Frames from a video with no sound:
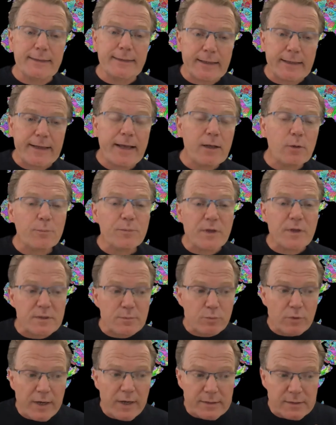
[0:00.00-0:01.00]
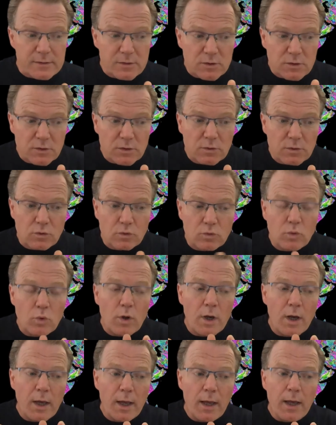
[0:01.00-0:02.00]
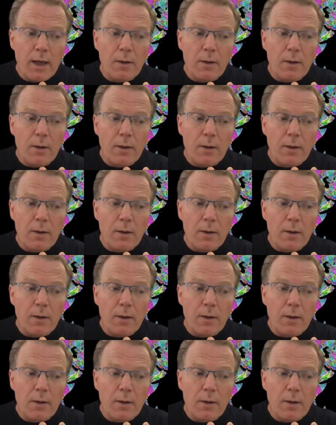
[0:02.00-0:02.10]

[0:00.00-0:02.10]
that help this place to